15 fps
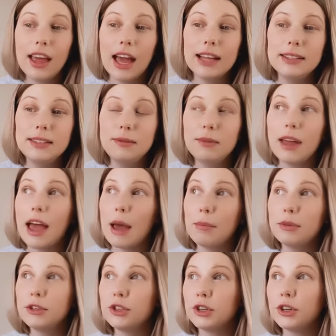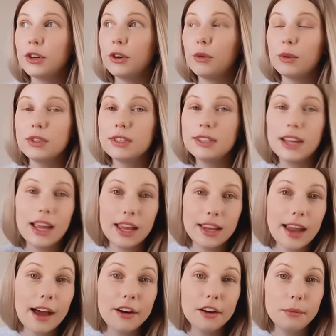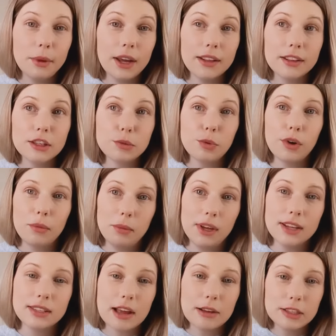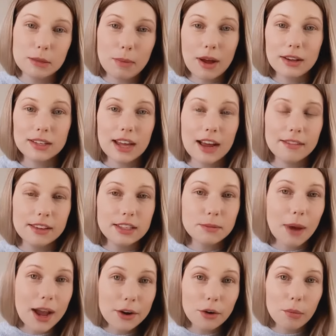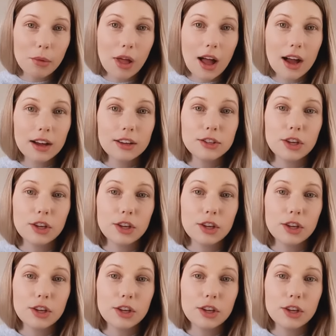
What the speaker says: The epidural was taken out of me at this point because I was about to have the spinal block,